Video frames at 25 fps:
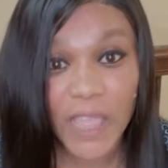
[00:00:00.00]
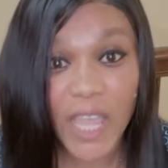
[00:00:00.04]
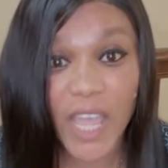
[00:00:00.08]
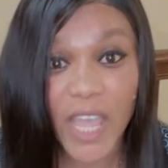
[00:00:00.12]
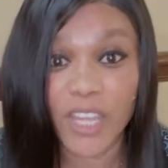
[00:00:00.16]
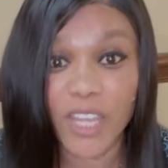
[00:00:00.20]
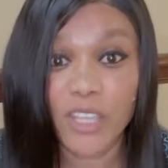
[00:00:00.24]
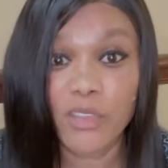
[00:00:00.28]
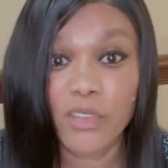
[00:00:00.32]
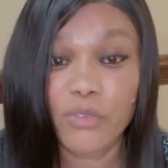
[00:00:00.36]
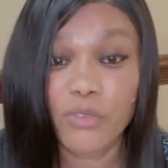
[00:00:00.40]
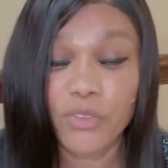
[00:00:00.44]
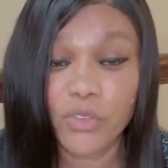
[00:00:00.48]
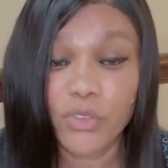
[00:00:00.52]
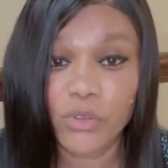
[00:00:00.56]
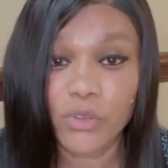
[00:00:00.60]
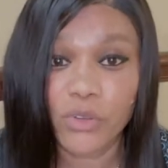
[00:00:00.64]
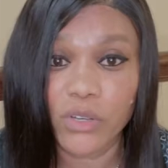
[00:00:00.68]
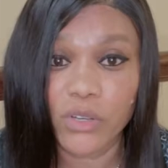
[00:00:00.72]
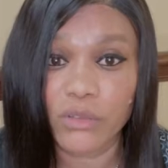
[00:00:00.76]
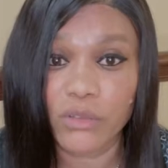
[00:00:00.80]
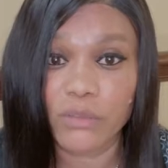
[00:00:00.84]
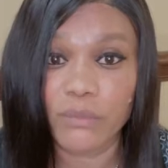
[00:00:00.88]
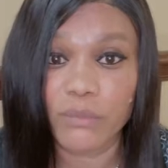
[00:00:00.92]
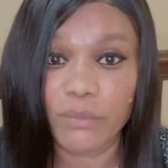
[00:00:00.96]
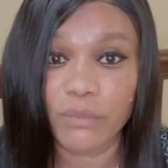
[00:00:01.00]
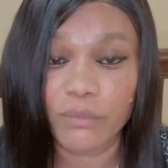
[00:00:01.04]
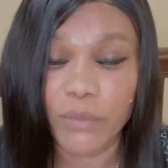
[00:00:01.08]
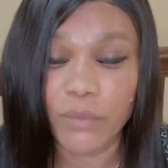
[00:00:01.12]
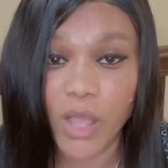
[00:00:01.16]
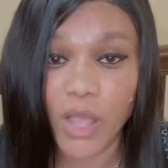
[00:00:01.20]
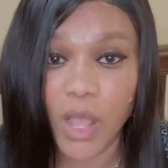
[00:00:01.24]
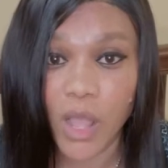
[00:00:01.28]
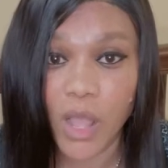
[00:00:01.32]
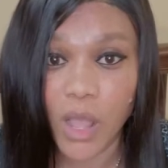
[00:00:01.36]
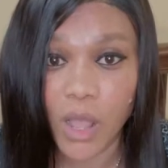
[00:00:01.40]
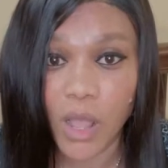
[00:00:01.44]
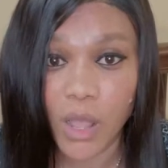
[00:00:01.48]
And if you
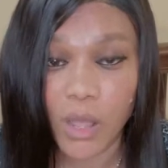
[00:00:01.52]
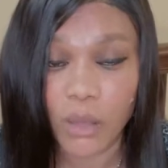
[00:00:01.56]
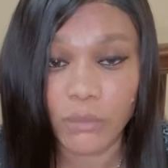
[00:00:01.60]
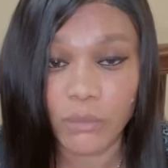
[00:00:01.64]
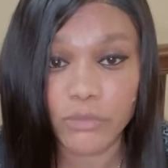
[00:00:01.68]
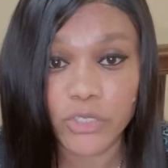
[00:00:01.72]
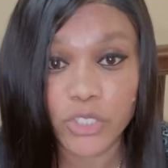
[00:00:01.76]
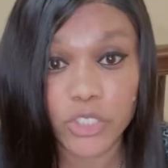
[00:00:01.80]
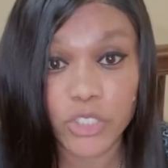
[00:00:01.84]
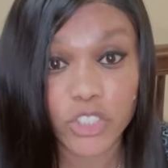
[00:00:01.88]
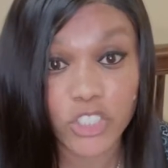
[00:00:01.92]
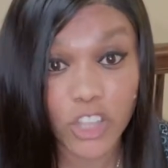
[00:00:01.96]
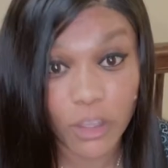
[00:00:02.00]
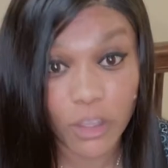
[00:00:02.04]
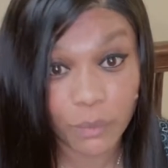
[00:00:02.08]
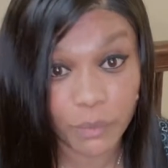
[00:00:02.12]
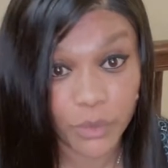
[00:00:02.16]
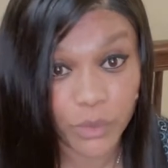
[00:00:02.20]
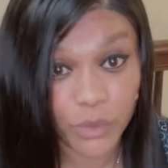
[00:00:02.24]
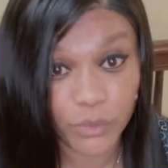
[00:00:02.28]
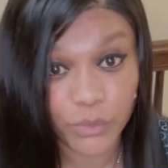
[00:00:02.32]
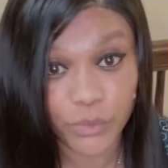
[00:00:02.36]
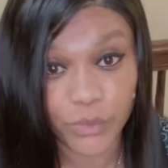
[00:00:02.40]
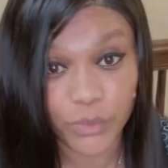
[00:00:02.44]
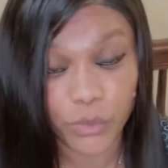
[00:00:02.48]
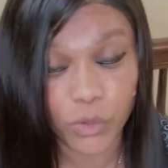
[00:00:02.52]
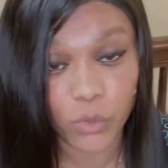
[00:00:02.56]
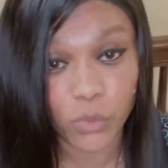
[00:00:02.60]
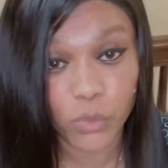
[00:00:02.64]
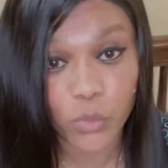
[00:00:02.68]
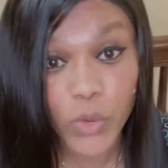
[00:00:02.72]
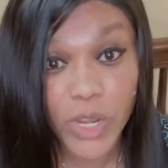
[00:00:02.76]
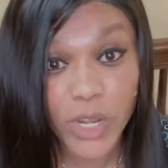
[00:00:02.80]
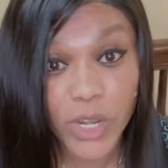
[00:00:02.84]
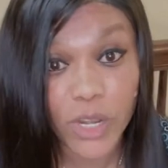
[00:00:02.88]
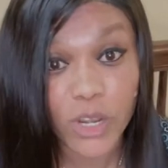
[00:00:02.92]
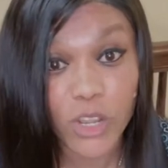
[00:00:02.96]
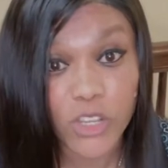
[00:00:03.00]
uh, shopping for
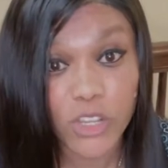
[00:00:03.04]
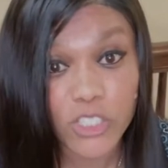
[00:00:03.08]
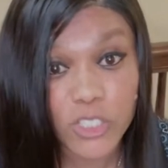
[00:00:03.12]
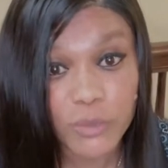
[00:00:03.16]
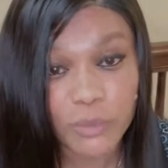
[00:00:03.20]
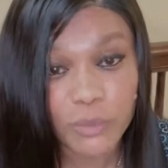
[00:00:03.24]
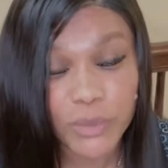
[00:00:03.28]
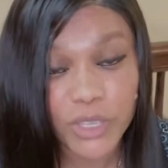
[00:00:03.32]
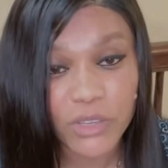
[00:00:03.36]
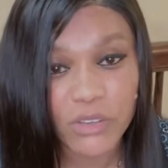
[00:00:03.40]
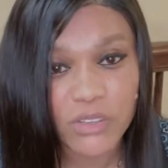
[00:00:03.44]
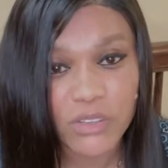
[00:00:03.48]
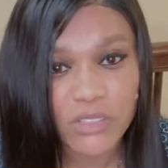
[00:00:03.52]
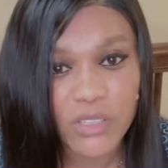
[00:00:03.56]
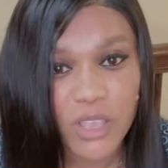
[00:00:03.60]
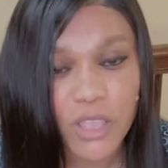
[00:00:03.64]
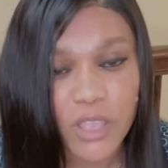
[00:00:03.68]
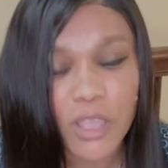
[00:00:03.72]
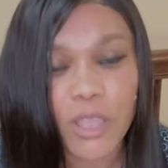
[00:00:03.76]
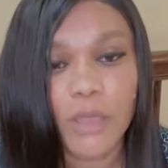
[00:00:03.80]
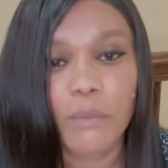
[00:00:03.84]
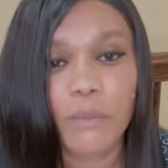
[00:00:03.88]
weight loss pills,